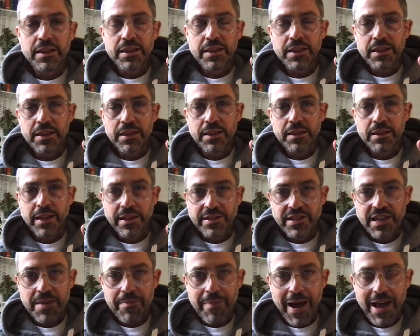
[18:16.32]
Let's
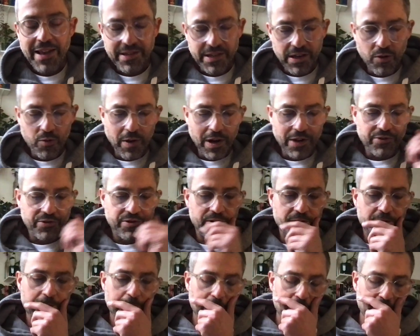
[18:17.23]
keep asking questions.
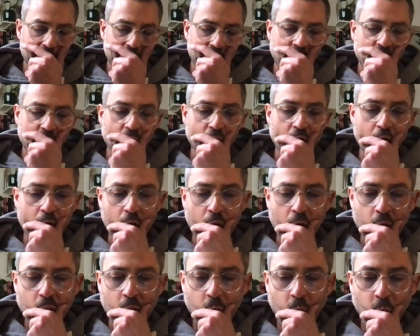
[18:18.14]

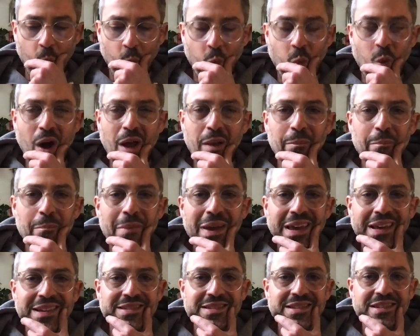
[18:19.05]
What
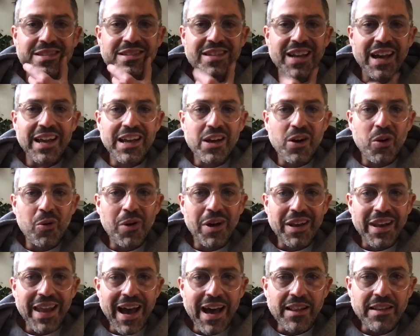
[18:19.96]
makes
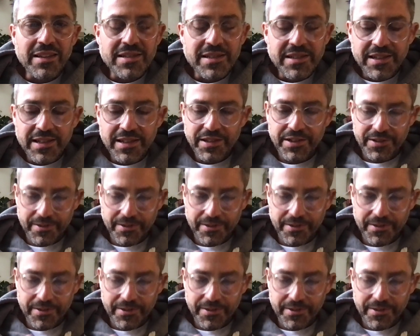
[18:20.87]
psychoanalysis